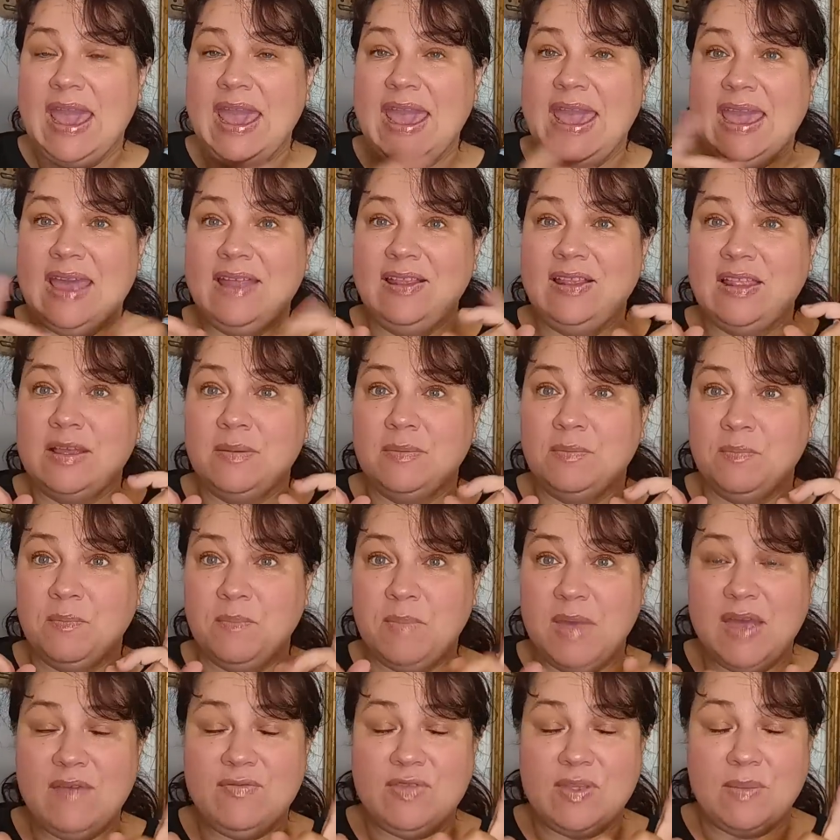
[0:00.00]
And
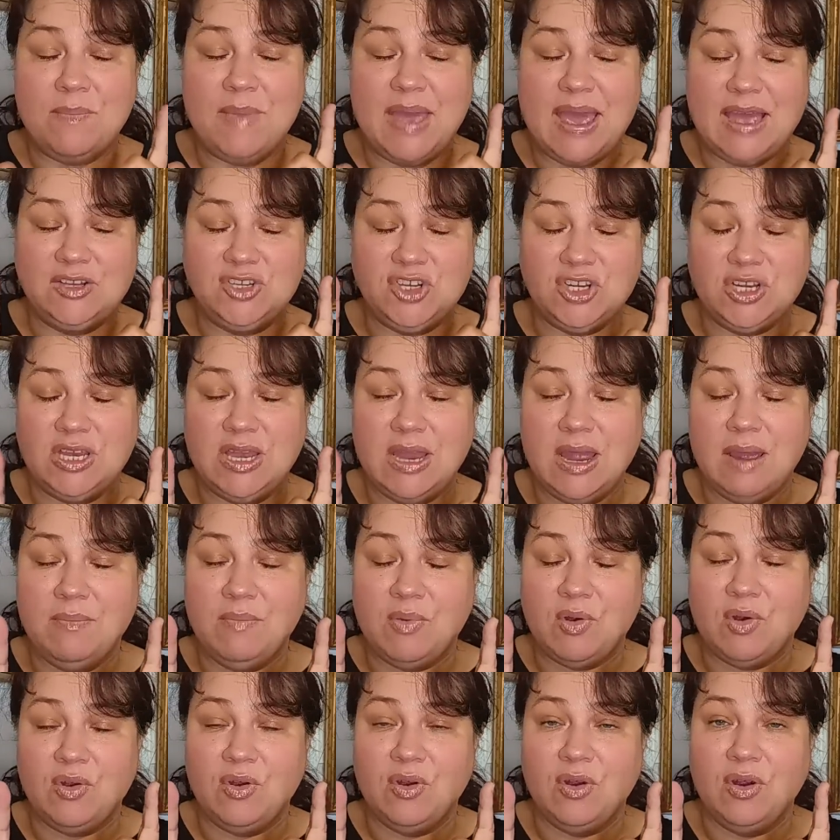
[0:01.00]
if the magic
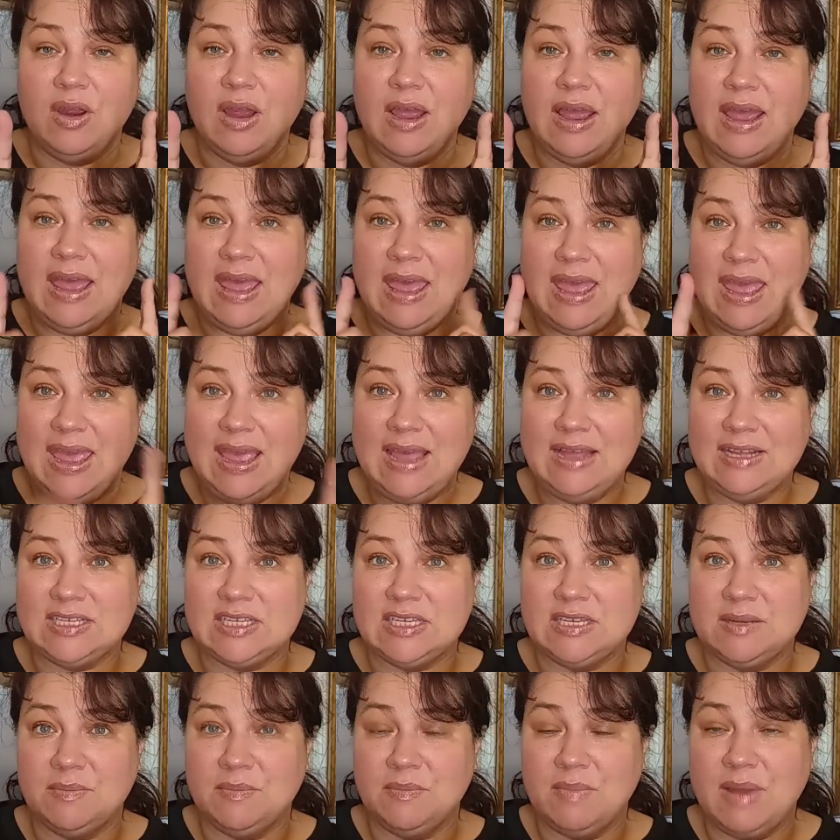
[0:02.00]
number
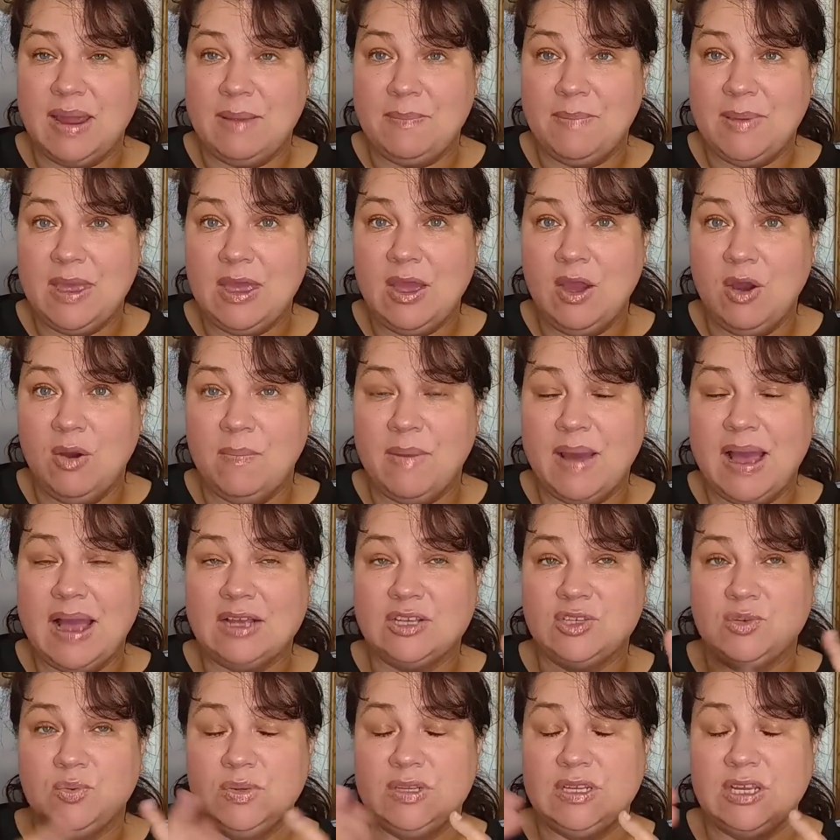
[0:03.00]
hits my P.O.
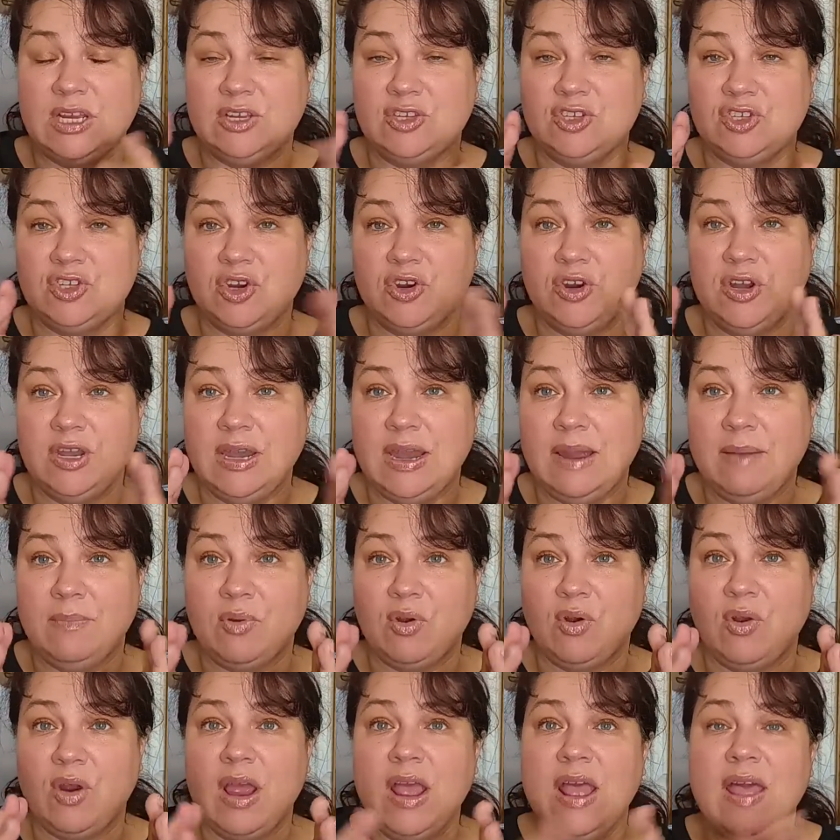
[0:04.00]
box with a certain
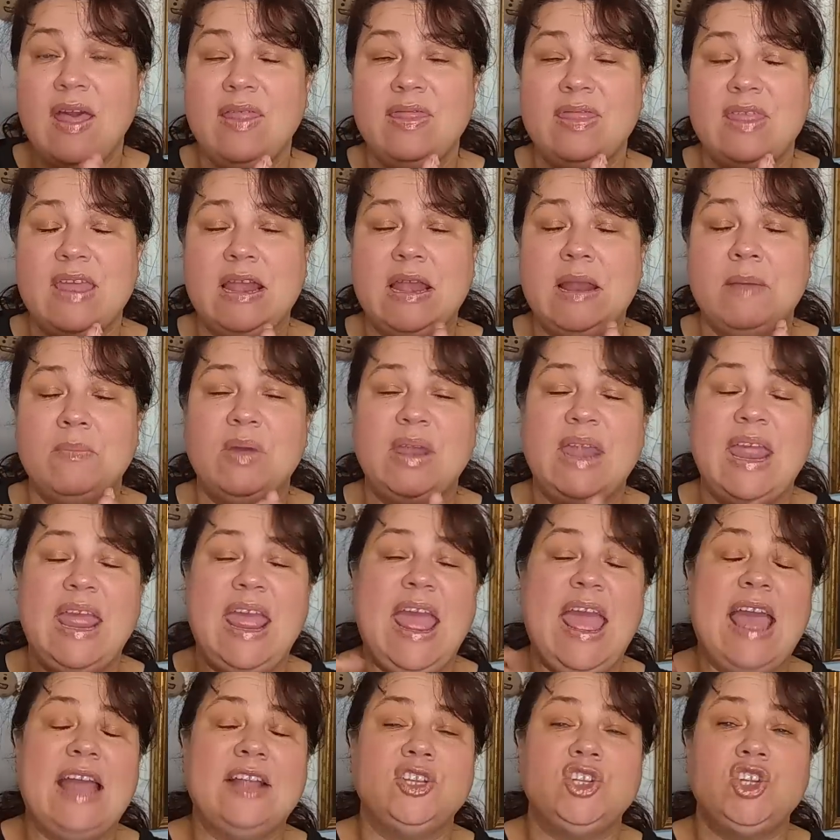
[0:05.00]
number, then I'm going to
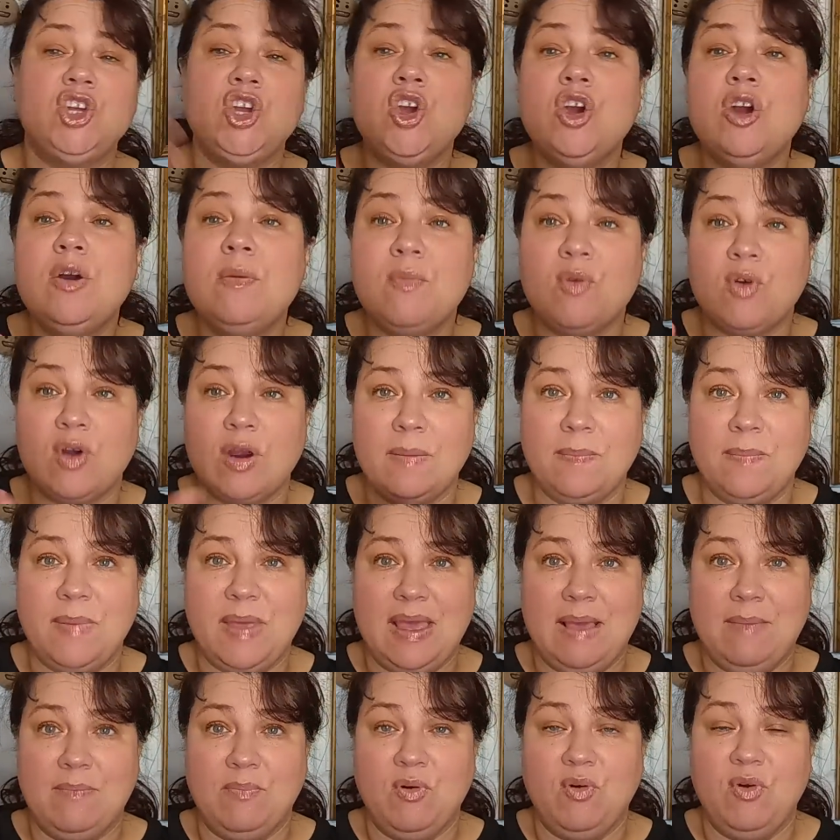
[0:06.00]
add 2 more
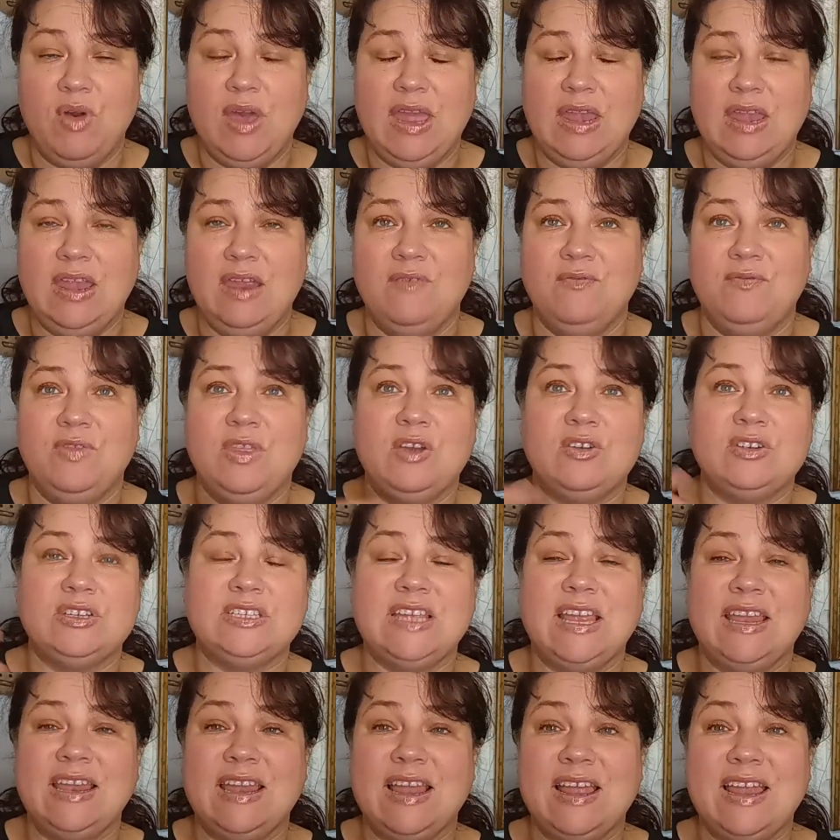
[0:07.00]
people. And if
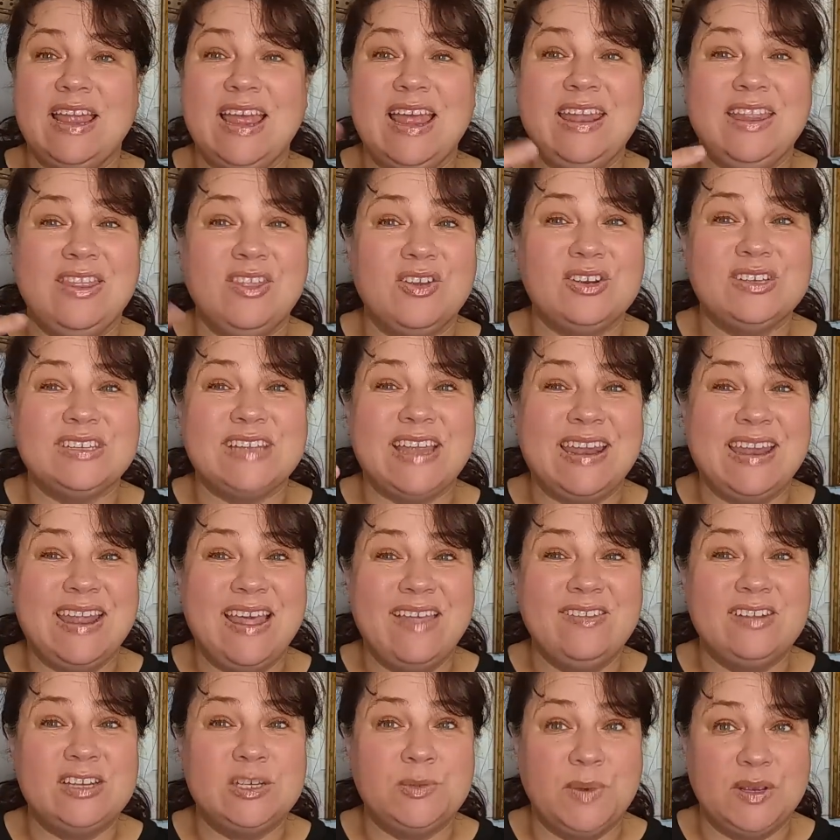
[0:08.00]
there's
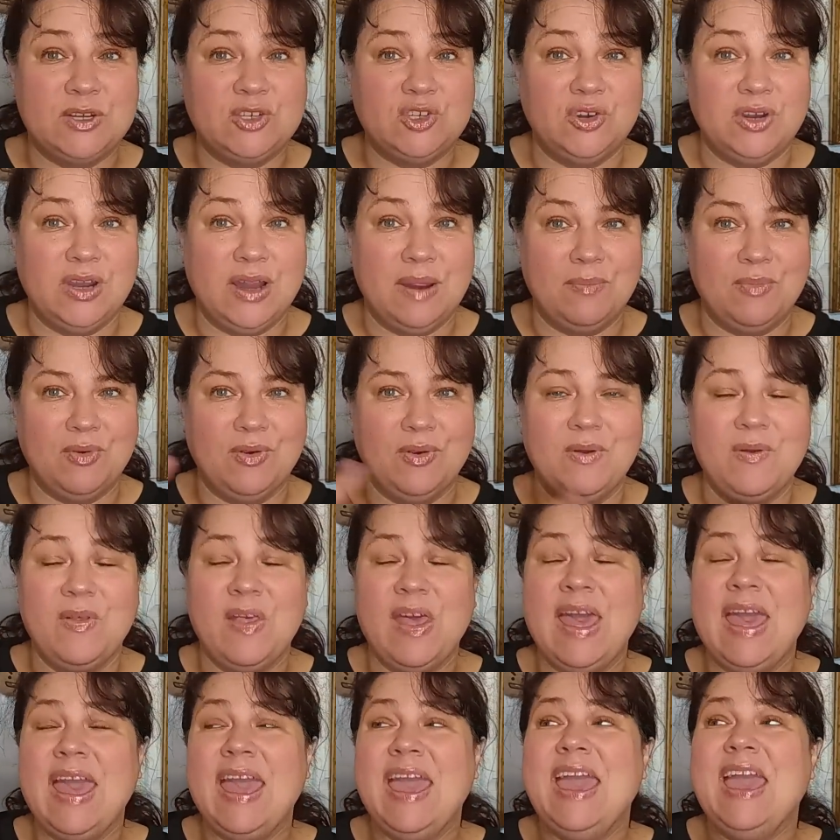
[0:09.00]
another special number,
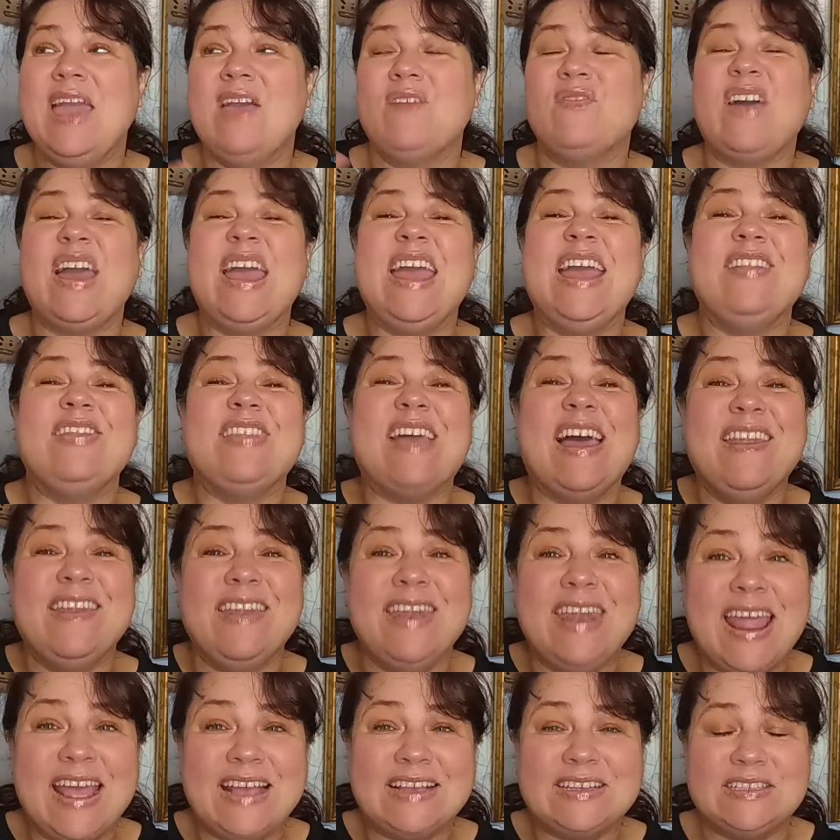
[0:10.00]
if I hit that
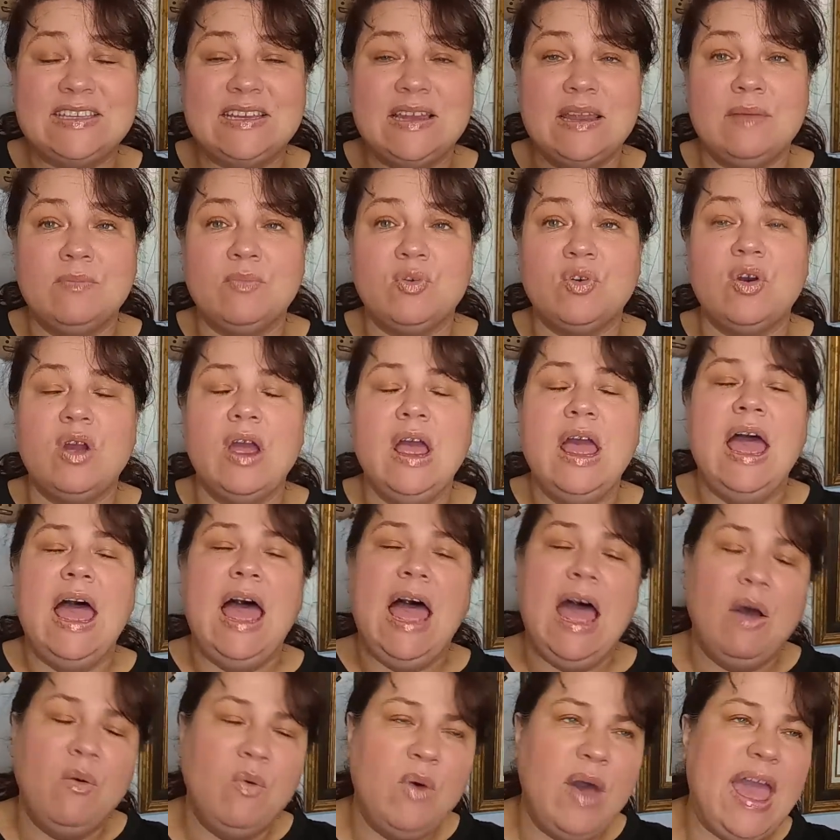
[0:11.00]
next number,
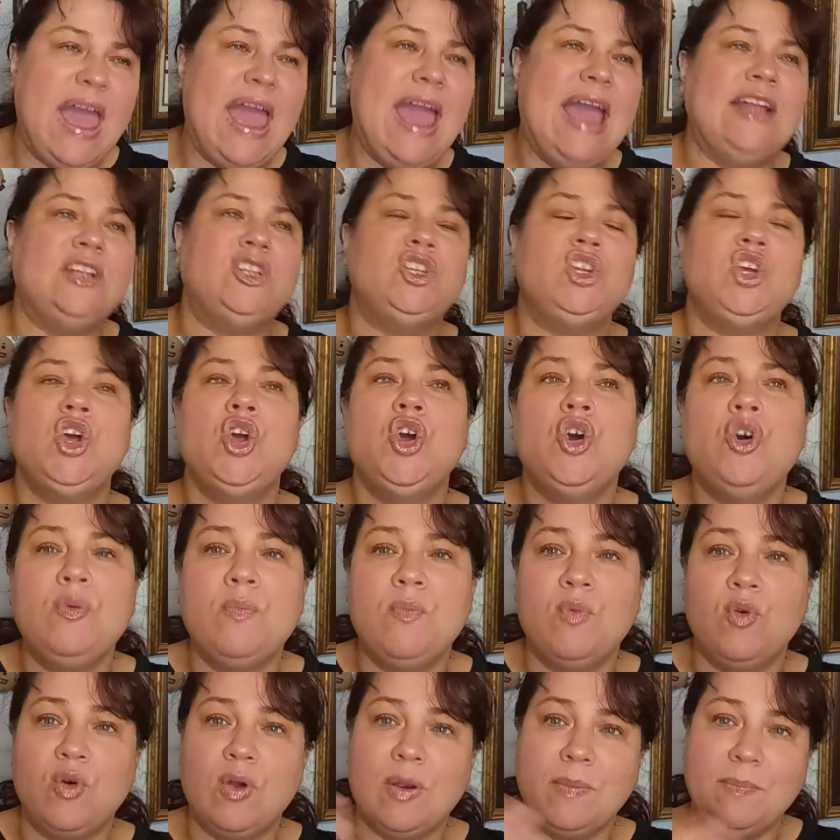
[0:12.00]
I will add 2
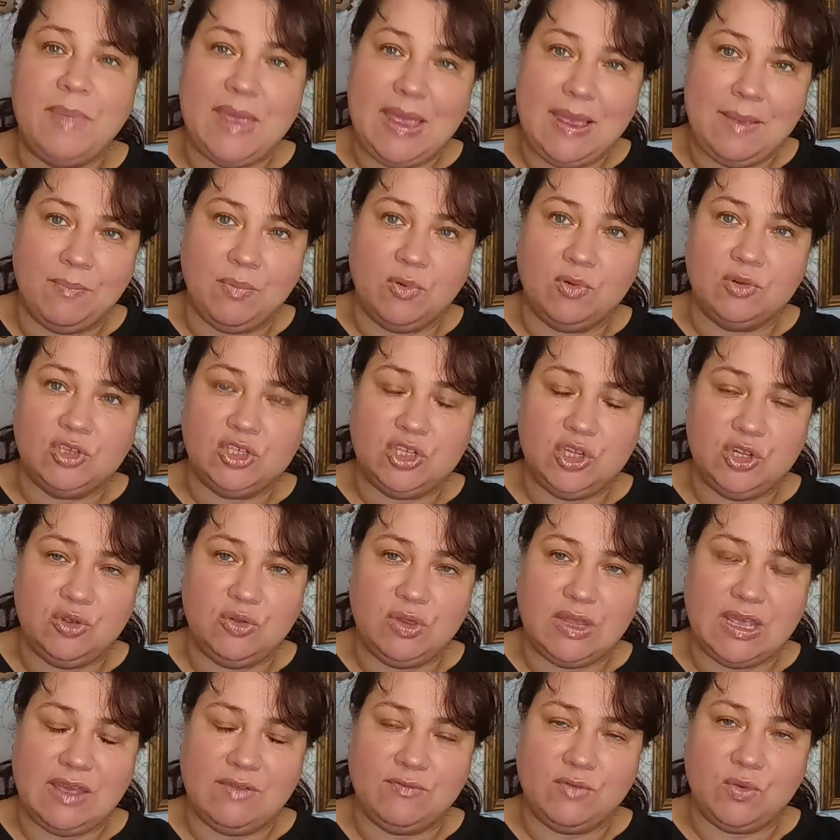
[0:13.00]
more people to
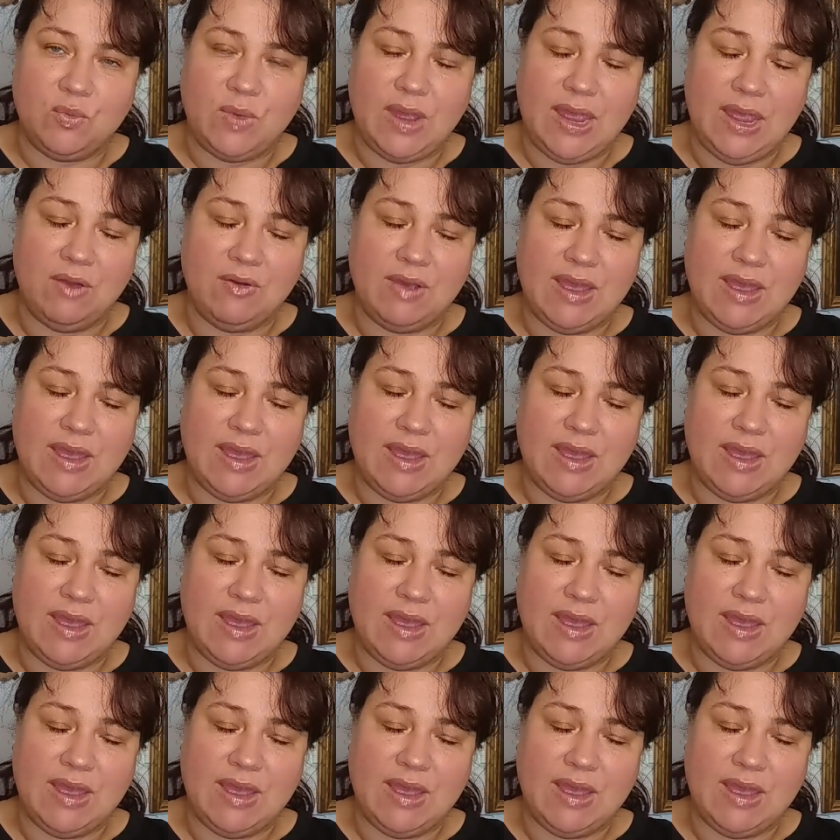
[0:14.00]
the giveaway.